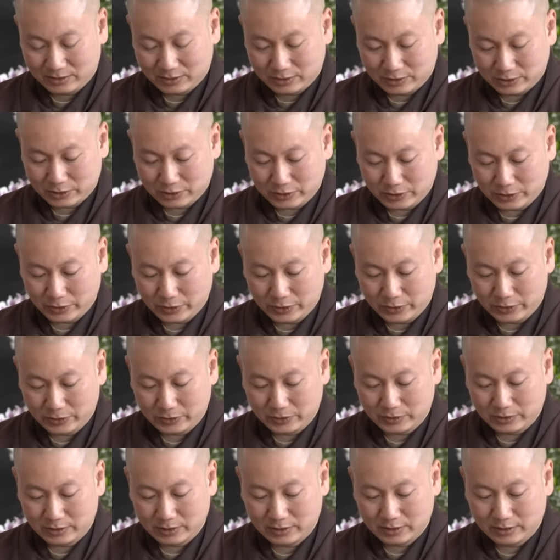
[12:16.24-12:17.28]
So
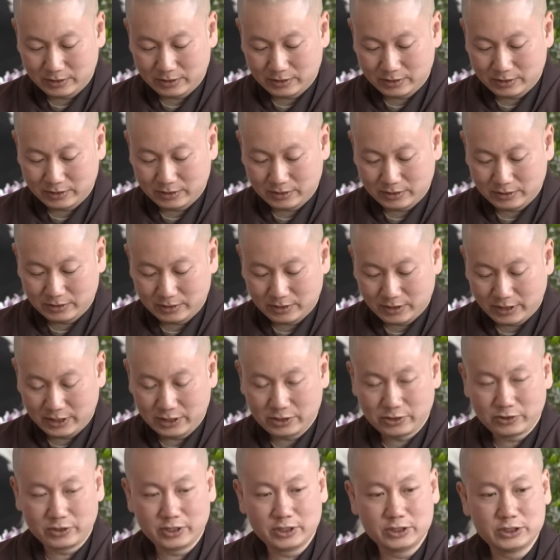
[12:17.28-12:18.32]

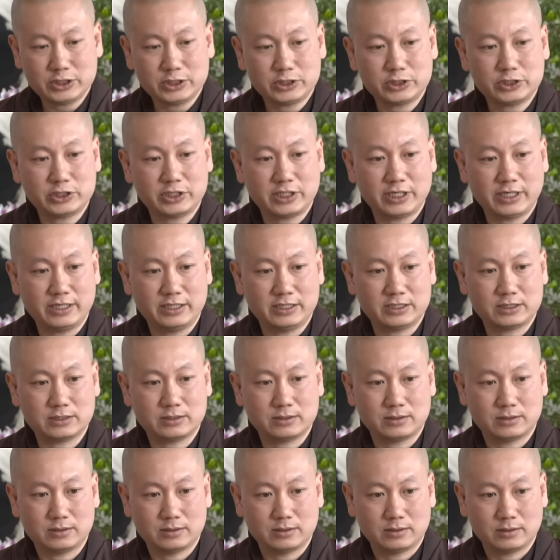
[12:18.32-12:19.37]
in order to cherish
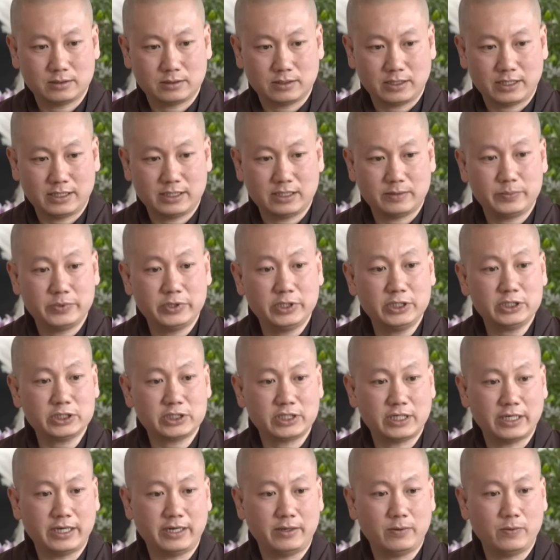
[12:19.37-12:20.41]
and
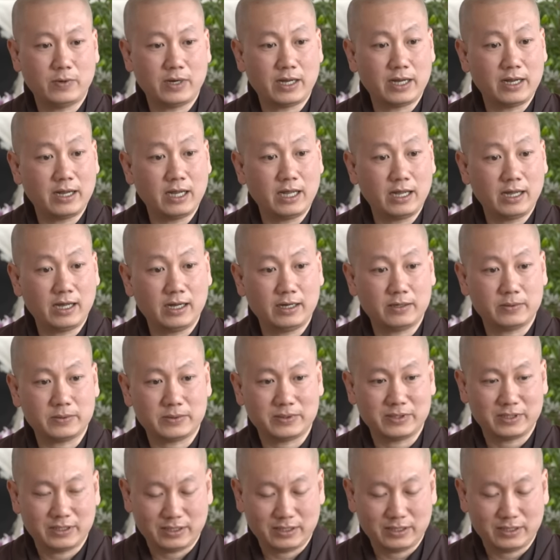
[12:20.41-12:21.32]
appreciate what I have,